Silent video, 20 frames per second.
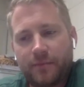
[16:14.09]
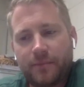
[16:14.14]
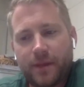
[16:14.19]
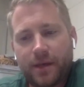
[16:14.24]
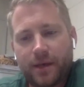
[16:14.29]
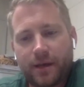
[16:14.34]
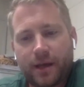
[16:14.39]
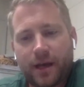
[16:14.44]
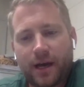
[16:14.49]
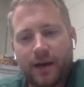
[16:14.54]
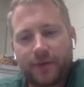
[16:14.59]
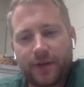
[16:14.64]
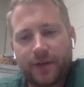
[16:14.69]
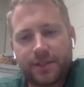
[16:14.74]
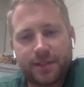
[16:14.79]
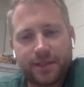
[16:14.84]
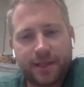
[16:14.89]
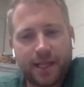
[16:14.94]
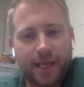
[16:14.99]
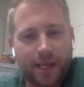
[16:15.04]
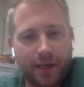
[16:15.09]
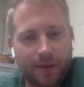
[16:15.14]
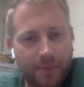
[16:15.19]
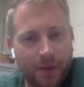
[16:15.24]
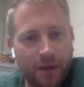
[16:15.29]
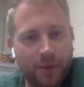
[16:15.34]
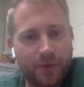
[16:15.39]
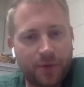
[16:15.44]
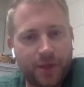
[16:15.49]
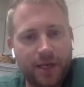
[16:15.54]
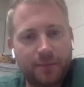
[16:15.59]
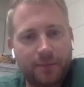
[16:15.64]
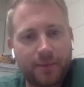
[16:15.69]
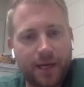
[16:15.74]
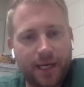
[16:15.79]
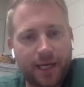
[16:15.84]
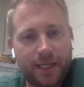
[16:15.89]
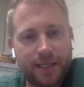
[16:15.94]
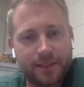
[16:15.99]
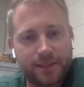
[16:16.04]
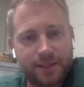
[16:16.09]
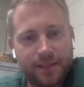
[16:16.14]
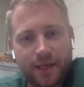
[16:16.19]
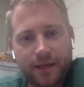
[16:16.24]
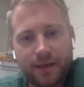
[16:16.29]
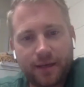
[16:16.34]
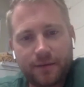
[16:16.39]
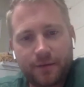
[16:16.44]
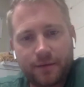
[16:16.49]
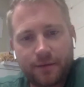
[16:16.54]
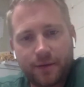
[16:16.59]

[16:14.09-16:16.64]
the confidence that they can compete with anybody in the state.